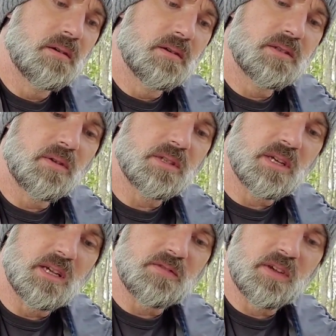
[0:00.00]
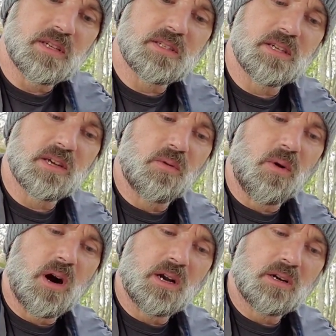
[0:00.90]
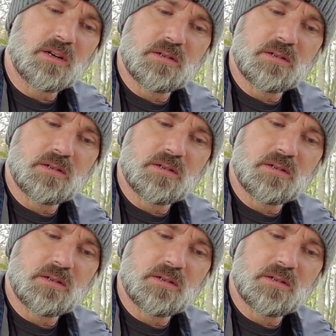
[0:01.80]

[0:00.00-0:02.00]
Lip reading: It's always nice if you get sick of water.